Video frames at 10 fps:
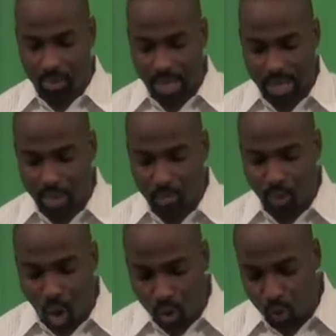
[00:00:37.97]
and
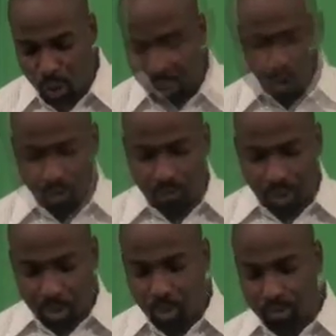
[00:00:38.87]
Broadway. On
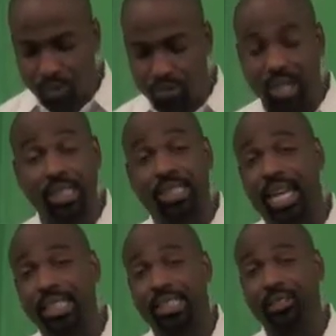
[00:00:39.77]
February 15th,
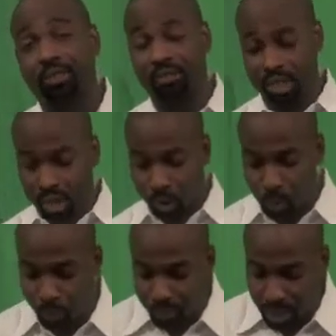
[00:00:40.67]

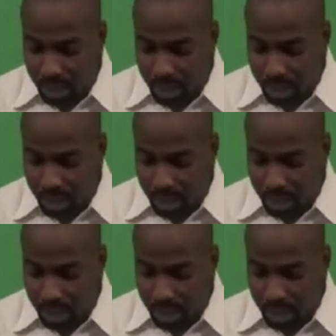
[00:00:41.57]
1952,